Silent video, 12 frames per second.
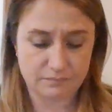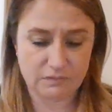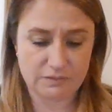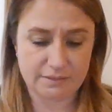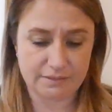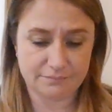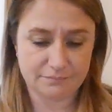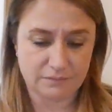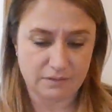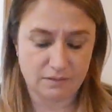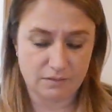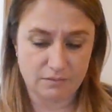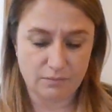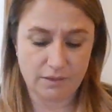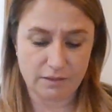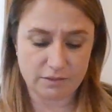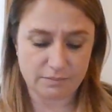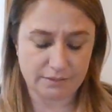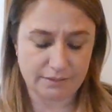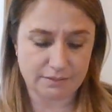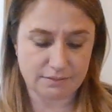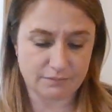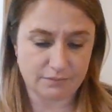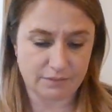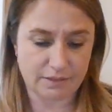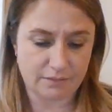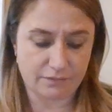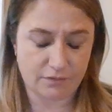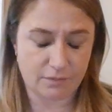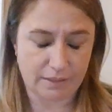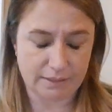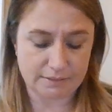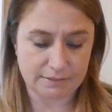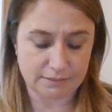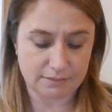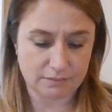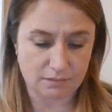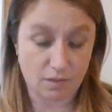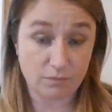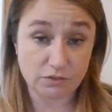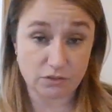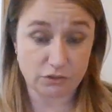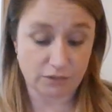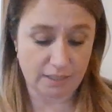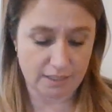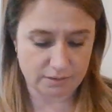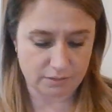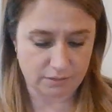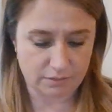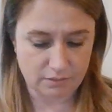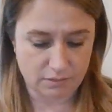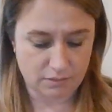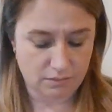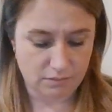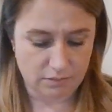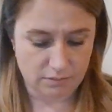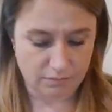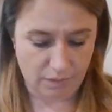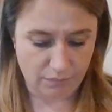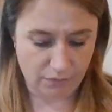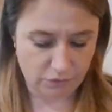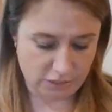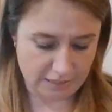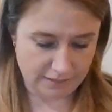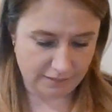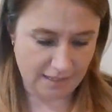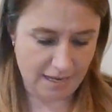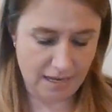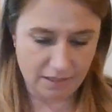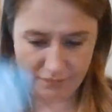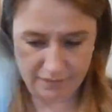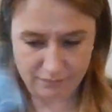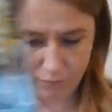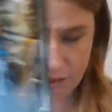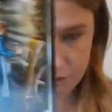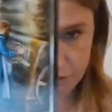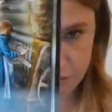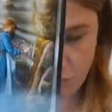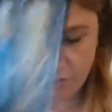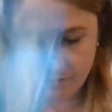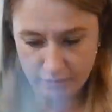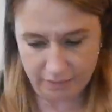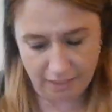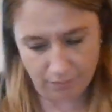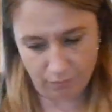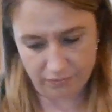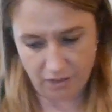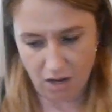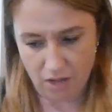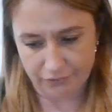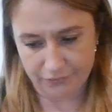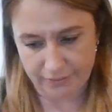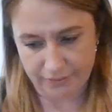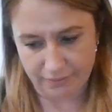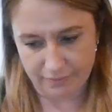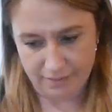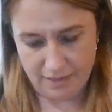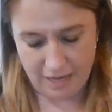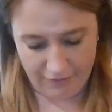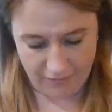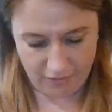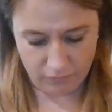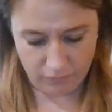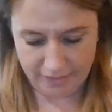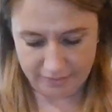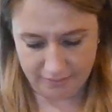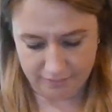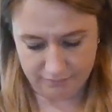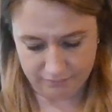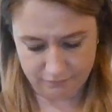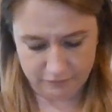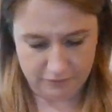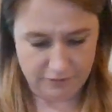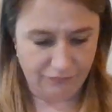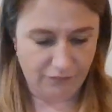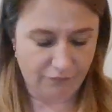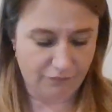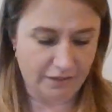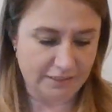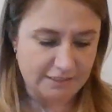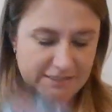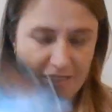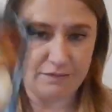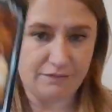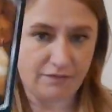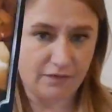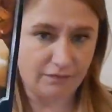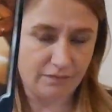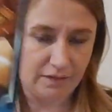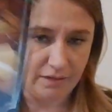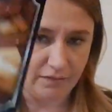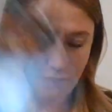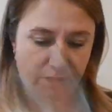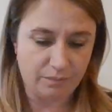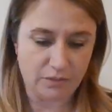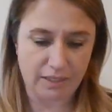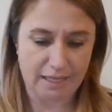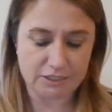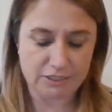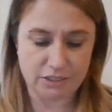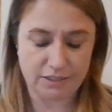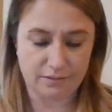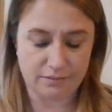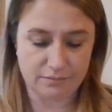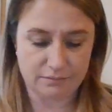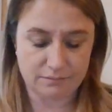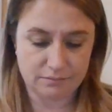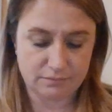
Let me see. What else, please, for Pisces? I almost called you Cancer. Mama, go check. Yeah, they watch you toil and labor with honor here, and they don't like it. They're very deceptive in their communication here.